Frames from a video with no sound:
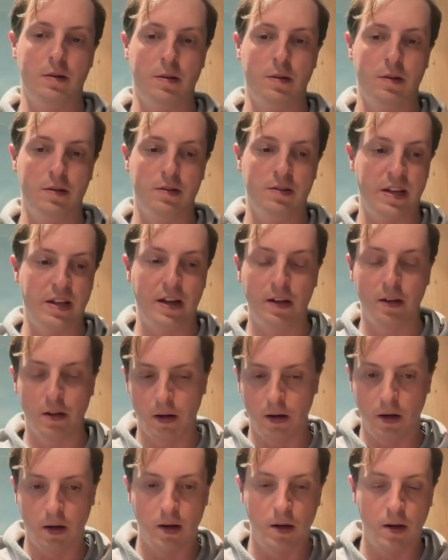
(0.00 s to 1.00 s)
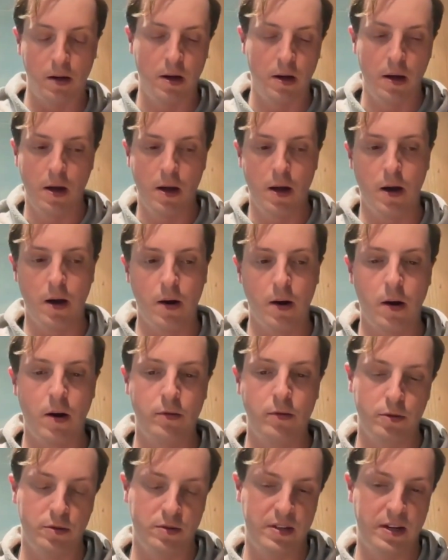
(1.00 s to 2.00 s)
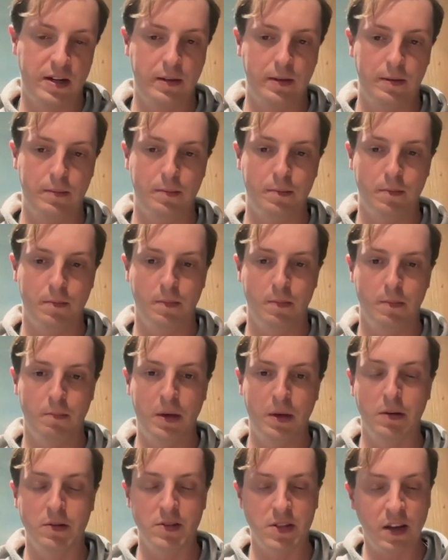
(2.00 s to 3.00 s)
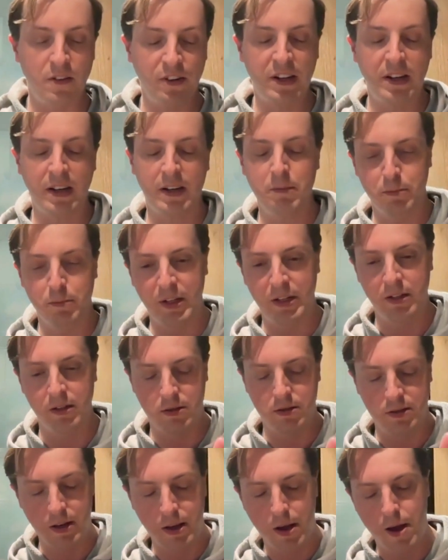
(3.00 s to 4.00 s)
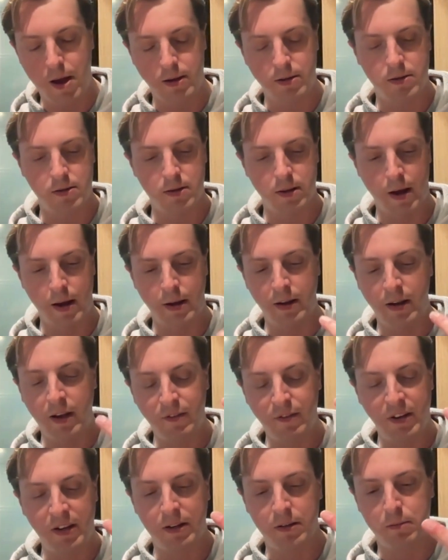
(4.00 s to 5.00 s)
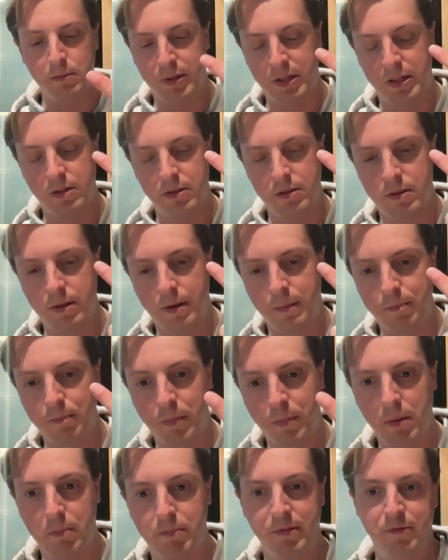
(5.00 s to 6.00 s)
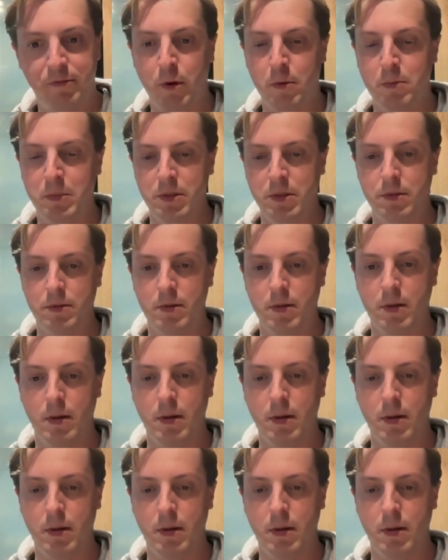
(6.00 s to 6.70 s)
staying on the side, because if it can bring DX and if it can bring performance,